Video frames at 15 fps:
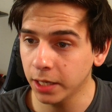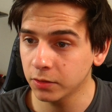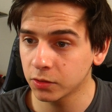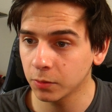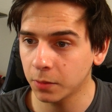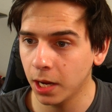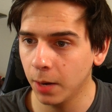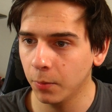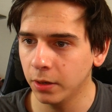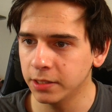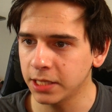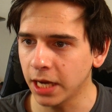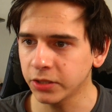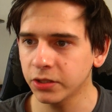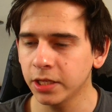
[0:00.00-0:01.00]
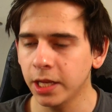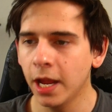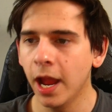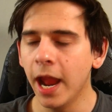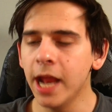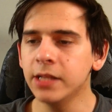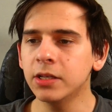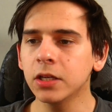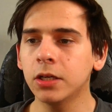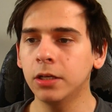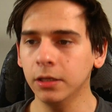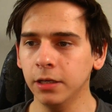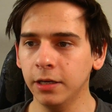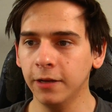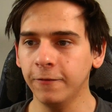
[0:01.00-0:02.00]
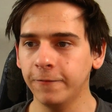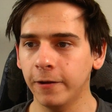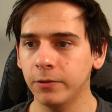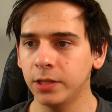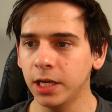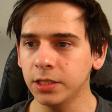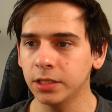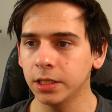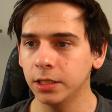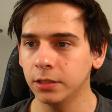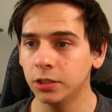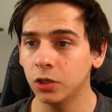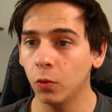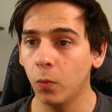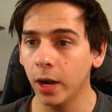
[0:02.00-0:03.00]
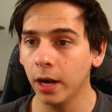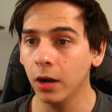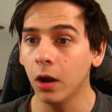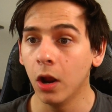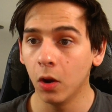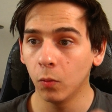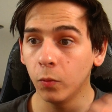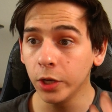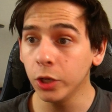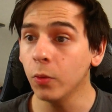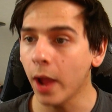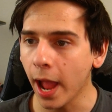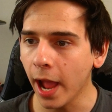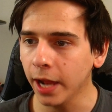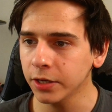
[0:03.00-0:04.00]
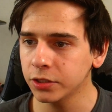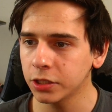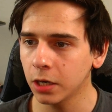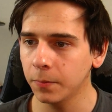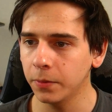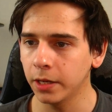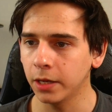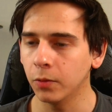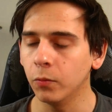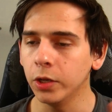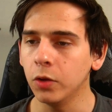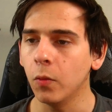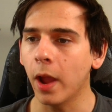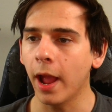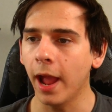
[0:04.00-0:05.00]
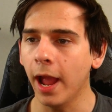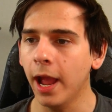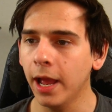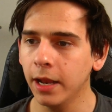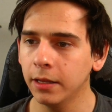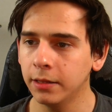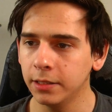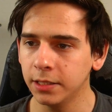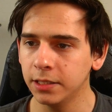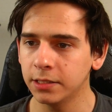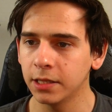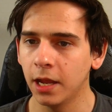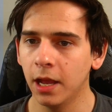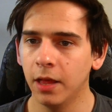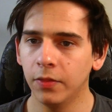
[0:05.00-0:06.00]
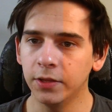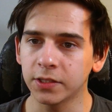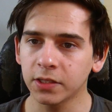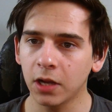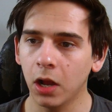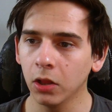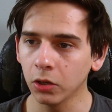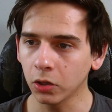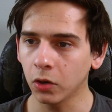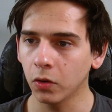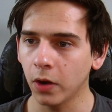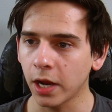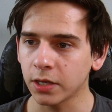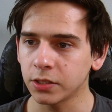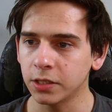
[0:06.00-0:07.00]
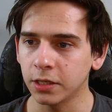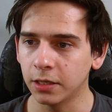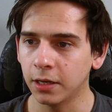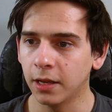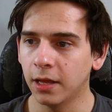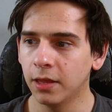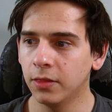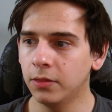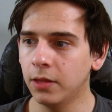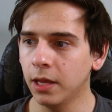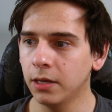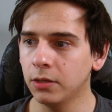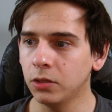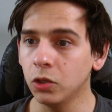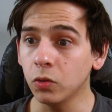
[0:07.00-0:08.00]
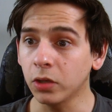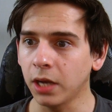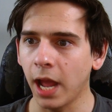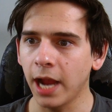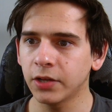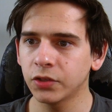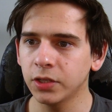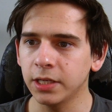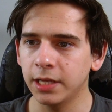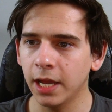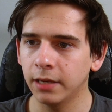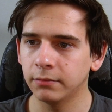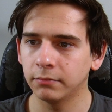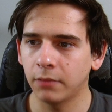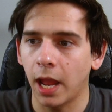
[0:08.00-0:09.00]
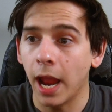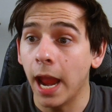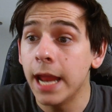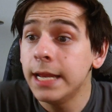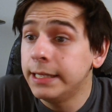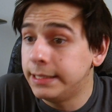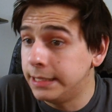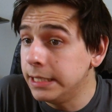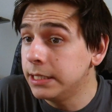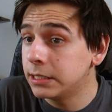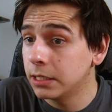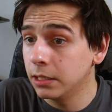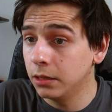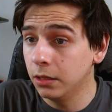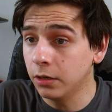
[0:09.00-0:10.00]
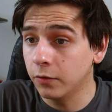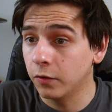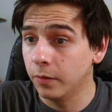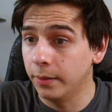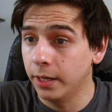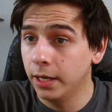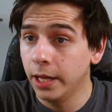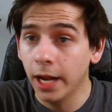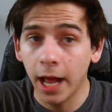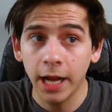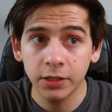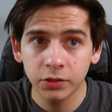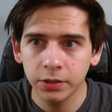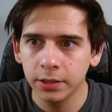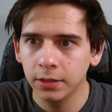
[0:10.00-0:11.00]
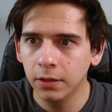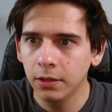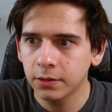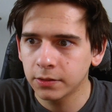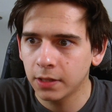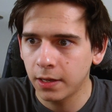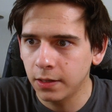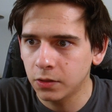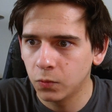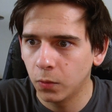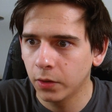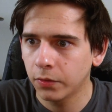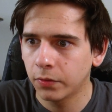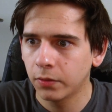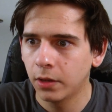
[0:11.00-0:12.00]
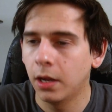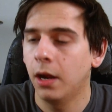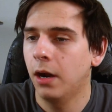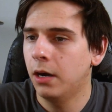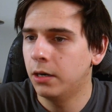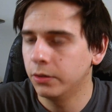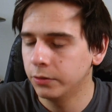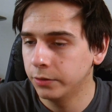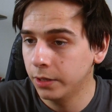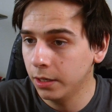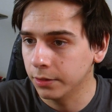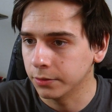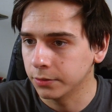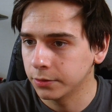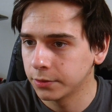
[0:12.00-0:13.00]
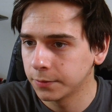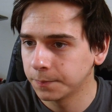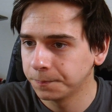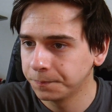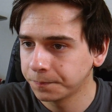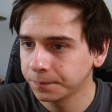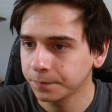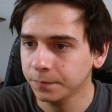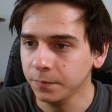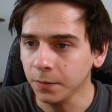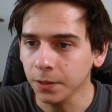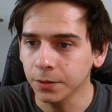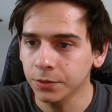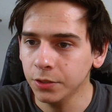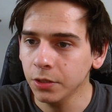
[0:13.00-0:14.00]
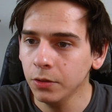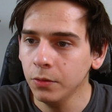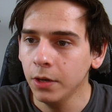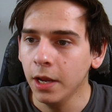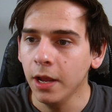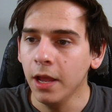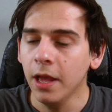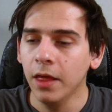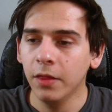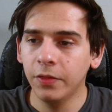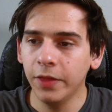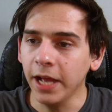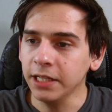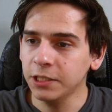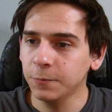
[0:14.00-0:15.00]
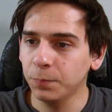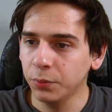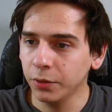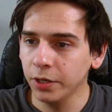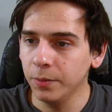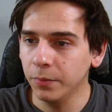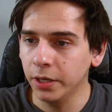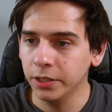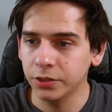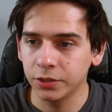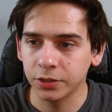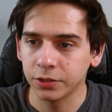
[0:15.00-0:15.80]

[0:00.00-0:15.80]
camera is actually, it's a good enough foundation to where when you add sharpening, when you add this color correction, then you could actually get a decent look from it. It actually looks like it's worth $100. So that's pretty much